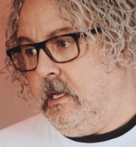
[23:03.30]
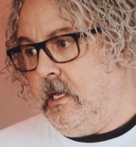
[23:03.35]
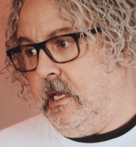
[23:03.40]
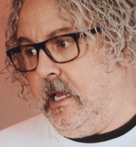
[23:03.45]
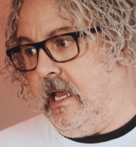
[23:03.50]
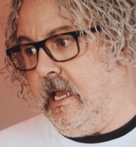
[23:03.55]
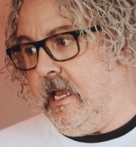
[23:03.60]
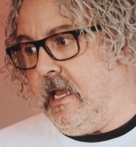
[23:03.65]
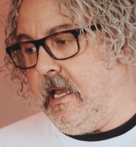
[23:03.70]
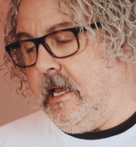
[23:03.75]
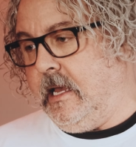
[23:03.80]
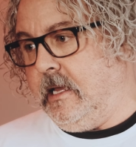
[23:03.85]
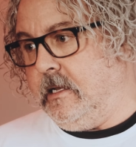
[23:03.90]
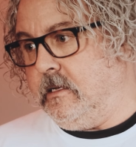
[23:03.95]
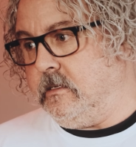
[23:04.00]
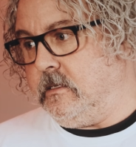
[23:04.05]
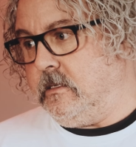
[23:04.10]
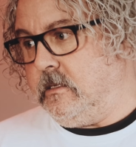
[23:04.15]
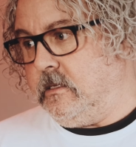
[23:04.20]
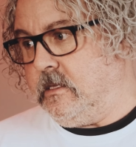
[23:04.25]

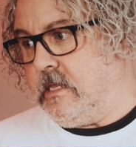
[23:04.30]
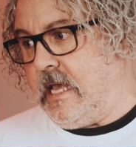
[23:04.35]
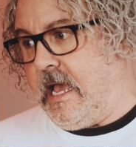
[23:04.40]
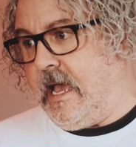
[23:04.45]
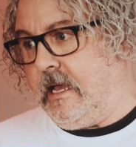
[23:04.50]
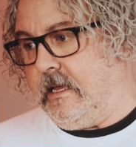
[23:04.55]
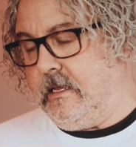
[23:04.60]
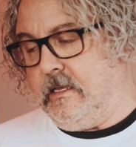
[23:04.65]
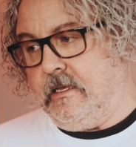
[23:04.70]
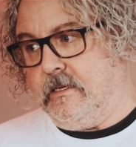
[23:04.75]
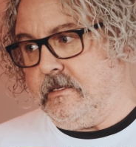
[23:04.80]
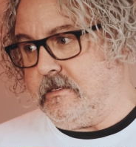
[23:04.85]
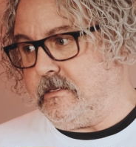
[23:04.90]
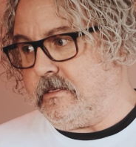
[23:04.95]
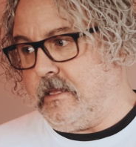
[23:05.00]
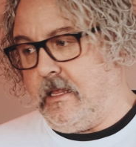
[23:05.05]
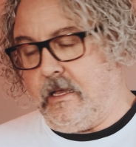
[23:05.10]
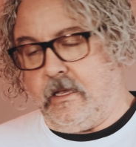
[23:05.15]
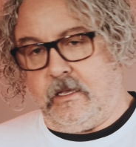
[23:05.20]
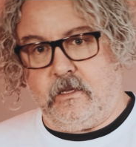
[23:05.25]
And that
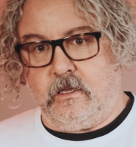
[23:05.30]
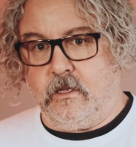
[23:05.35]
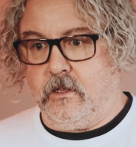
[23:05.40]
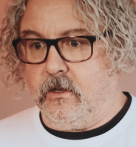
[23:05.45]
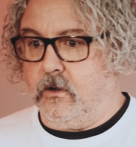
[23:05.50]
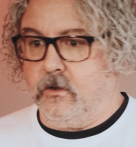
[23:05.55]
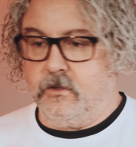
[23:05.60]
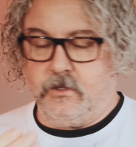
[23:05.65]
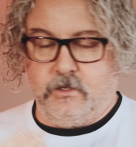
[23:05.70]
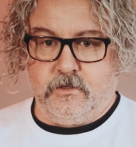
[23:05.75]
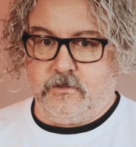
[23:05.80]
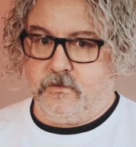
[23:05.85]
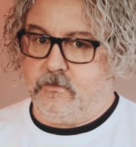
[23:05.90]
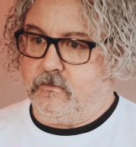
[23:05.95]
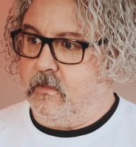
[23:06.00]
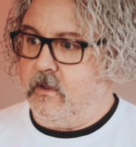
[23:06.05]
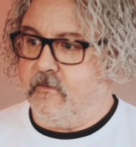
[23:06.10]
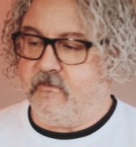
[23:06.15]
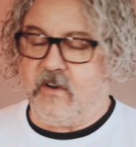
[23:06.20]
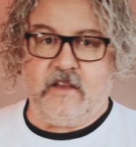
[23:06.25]
is like, you know, you're
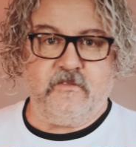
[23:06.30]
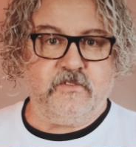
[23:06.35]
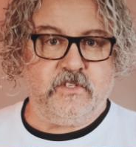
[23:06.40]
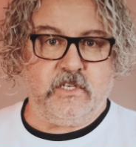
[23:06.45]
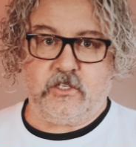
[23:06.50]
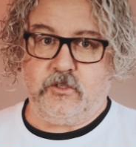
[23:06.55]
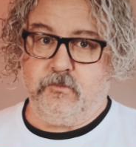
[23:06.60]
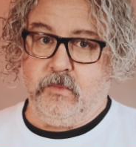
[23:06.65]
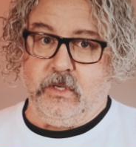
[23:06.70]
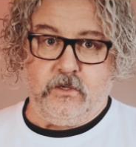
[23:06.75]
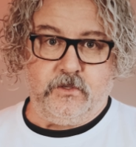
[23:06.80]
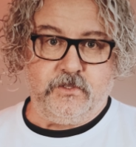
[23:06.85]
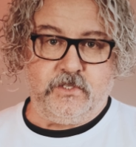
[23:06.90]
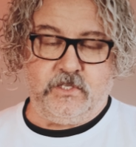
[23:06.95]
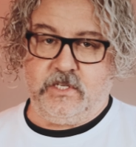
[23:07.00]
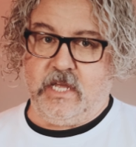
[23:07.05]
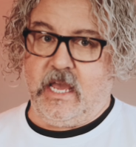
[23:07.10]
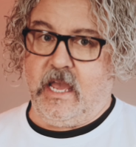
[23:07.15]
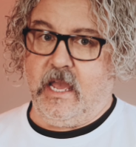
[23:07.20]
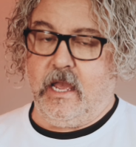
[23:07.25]
5-6 meals a
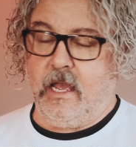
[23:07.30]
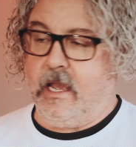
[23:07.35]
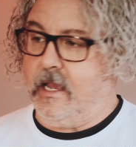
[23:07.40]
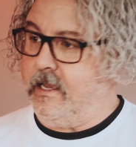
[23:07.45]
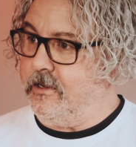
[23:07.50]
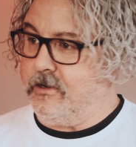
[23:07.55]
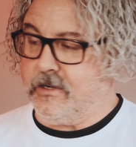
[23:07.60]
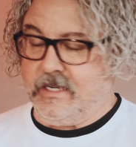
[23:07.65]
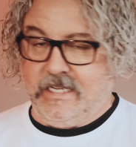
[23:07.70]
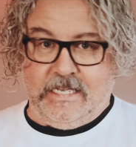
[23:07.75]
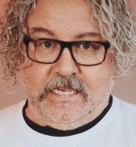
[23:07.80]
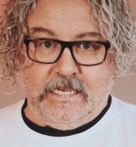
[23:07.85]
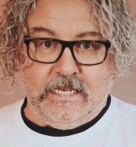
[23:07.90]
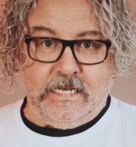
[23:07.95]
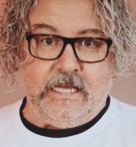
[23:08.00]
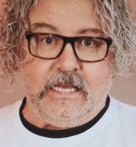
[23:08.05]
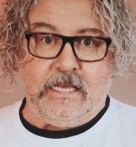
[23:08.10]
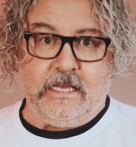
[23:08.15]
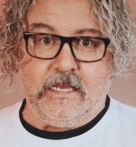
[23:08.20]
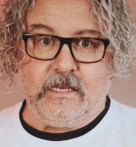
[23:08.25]
day, you're
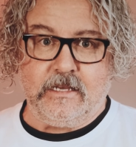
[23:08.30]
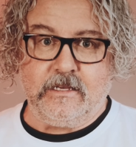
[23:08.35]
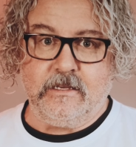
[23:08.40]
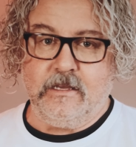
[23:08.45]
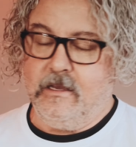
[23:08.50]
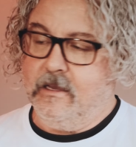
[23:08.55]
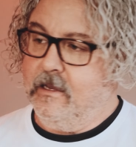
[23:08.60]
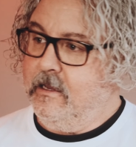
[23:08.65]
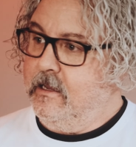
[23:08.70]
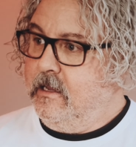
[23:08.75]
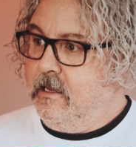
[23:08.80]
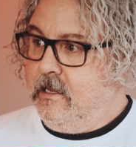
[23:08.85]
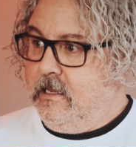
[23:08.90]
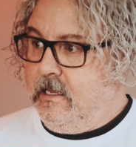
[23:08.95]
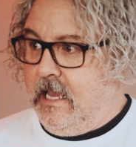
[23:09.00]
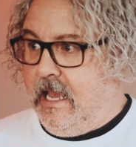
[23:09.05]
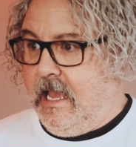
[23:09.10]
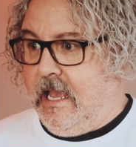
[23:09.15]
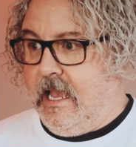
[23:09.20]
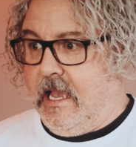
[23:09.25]
eating,
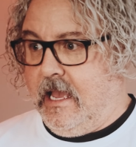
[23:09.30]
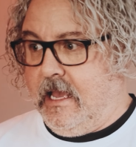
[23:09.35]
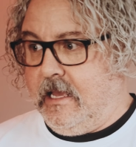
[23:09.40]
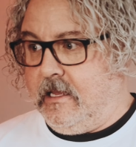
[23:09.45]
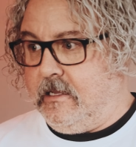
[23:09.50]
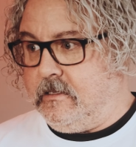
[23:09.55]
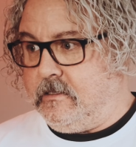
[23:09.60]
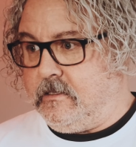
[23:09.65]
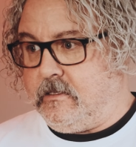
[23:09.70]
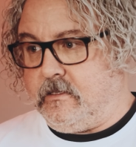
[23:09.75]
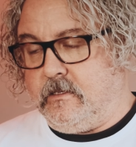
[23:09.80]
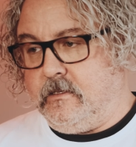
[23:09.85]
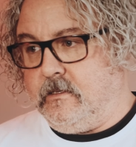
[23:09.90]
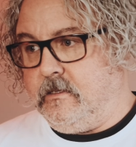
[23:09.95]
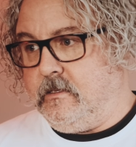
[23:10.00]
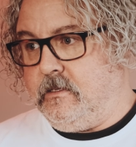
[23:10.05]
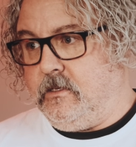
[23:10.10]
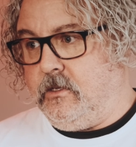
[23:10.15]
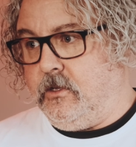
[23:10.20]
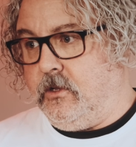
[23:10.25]
and,
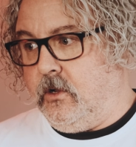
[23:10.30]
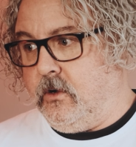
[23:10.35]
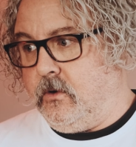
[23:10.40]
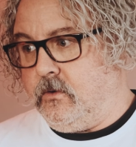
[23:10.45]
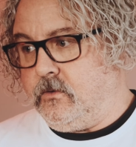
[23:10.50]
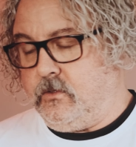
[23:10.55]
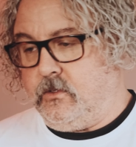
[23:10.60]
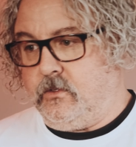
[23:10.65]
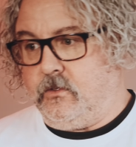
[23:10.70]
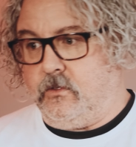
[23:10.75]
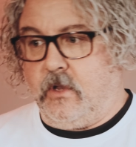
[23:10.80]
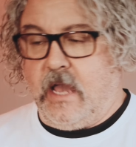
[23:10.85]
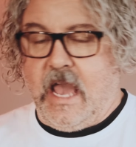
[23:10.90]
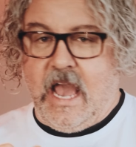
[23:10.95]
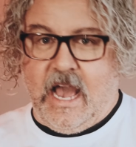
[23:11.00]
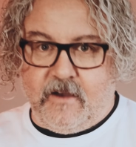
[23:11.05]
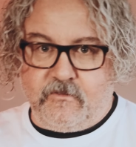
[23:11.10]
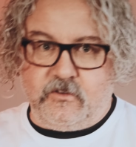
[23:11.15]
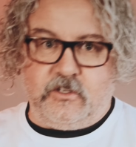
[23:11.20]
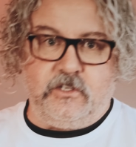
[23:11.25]
you know, you
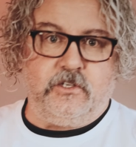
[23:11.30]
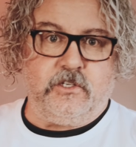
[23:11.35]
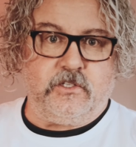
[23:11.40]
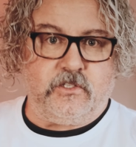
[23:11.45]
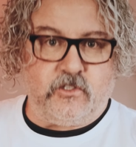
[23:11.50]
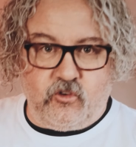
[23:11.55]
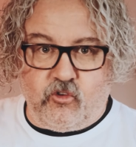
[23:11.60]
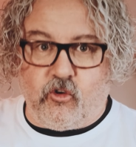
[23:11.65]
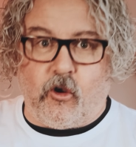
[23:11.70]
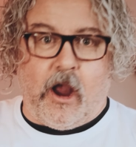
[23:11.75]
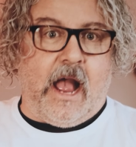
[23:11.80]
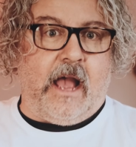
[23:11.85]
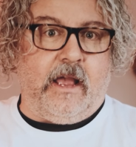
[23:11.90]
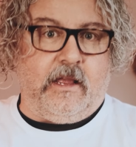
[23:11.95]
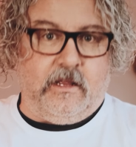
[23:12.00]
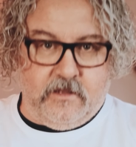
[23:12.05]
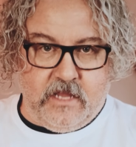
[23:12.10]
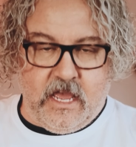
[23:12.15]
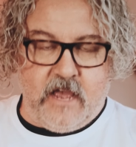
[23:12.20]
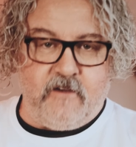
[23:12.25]
have to just
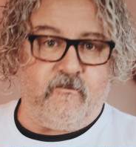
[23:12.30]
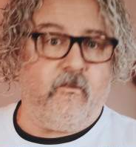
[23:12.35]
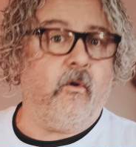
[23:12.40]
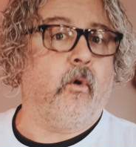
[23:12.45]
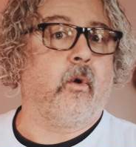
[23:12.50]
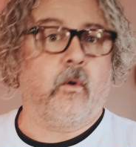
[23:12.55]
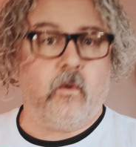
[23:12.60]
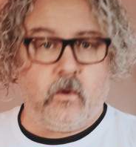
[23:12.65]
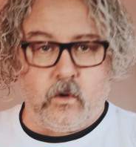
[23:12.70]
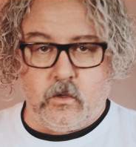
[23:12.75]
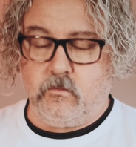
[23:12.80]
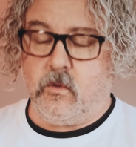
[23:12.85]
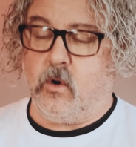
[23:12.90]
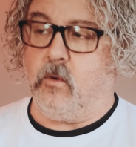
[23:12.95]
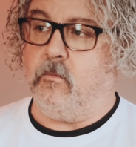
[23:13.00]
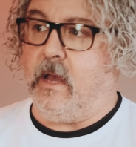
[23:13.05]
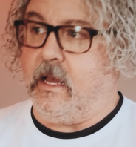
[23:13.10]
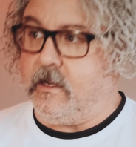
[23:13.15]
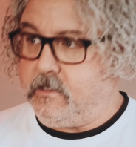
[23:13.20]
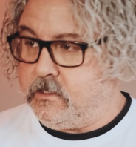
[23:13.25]
grind that forward
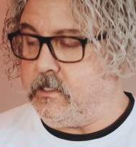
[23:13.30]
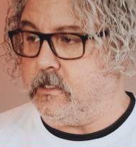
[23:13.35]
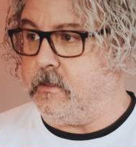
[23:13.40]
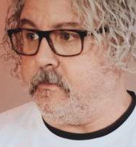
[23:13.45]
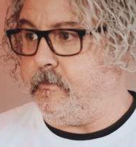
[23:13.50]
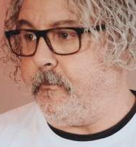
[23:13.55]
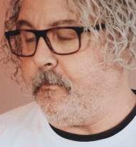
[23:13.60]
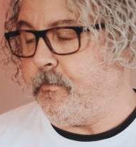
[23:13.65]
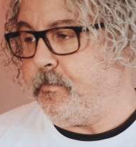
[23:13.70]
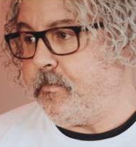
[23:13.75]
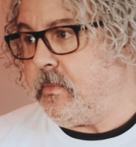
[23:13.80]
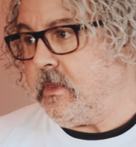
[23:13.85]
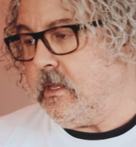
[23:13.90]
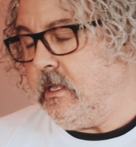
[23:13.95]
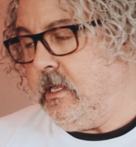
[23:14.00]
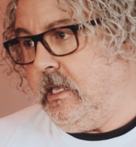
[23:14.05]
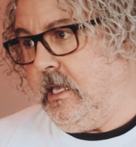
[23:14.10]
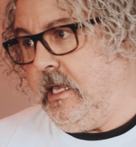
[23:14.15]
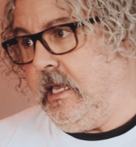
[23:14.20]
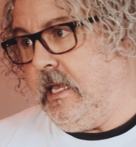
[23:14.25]
momentum.
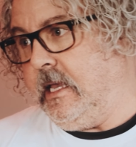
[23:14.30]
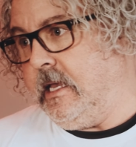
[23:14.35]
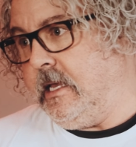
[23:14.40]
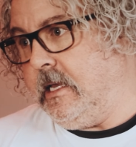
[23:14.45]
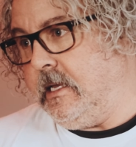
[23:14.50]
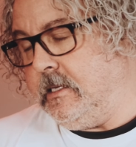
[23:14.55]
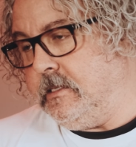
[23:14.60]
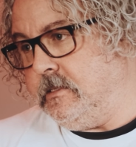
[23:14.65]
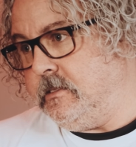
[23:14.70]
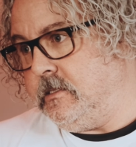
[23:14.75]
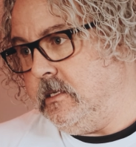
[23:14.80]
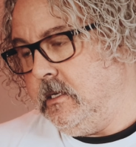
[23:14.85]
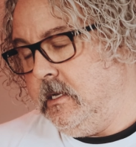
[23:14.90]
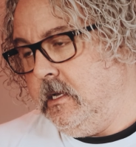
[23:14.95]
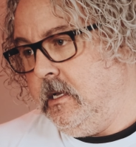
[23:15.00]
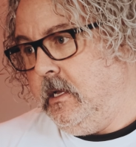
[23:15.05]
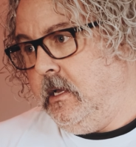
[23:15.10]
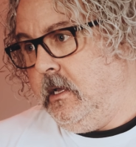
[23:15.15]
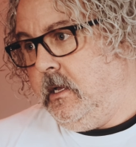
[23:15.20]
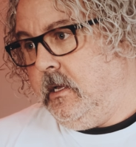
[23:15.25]
And,
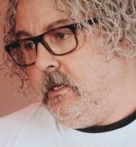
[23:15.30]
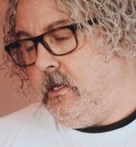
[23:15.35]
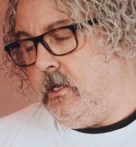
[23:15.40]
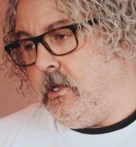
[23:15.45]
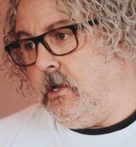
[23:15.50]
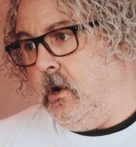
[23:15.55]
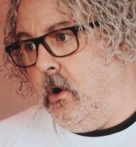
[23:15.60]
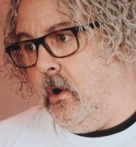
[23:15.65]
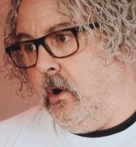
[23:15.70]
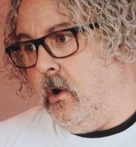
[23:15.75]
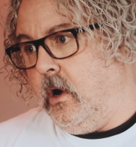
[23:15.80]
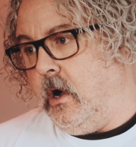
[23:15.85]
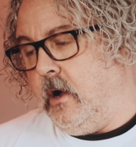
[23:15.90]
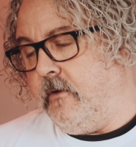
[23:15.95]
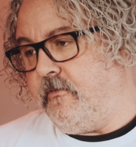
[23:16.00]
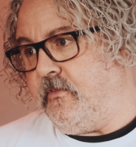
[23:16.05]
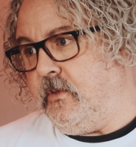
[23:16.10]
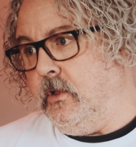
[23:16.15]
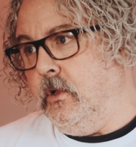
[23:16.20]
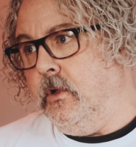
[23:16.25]
you know, a
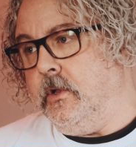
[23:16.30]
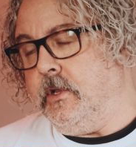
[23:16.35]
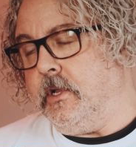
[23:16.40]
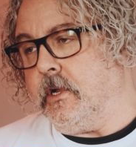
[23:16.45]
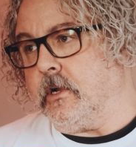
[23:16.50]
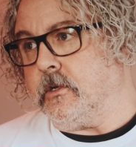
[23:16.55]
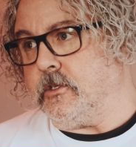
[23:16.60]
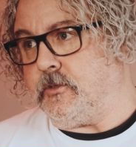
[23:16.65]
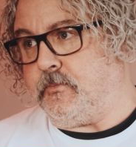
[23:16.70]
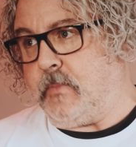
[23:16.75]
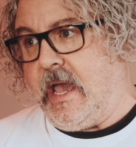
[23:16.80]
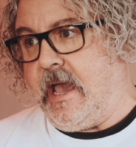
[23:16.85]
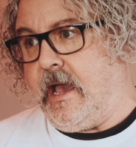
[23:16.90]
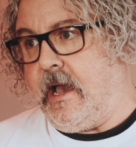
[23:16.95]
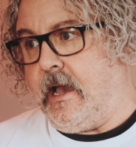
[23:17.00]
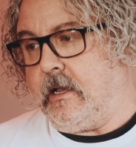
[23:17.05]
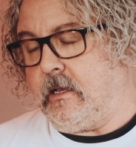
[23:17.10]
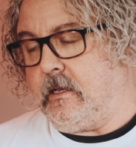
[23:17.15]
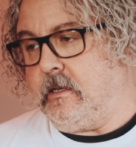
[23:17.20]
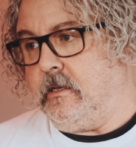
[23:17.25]
few years
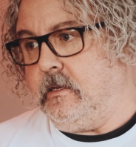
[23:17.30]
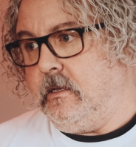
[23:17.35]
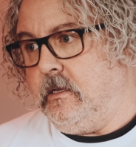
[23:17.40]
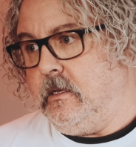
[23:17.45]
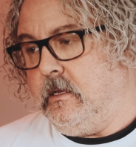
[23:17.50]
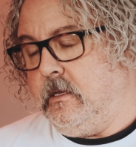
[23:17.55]
back,